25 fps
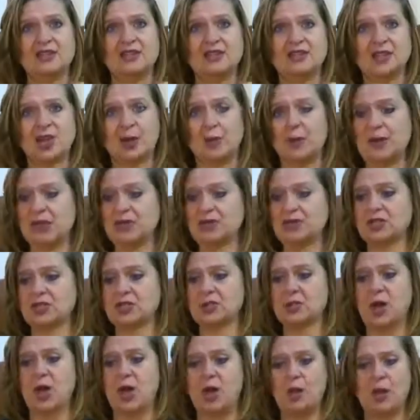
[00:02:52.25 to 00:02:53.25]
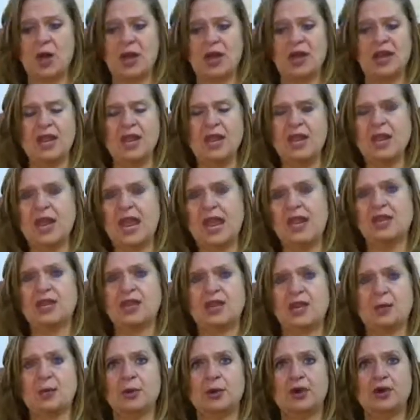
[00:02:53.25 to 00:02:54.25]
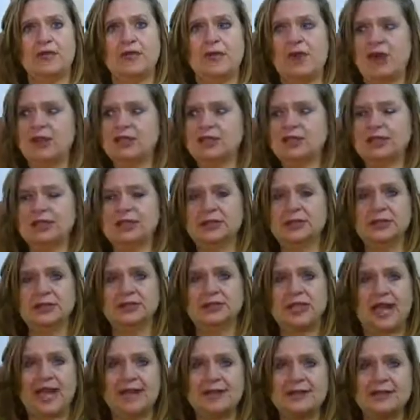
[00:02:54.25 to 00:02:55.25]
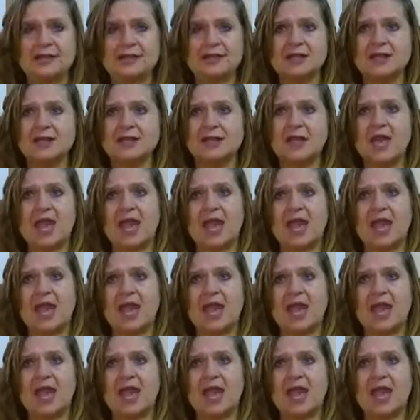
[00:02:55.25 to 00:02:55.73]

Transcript: You start by the small one and you get rid of all the little debts,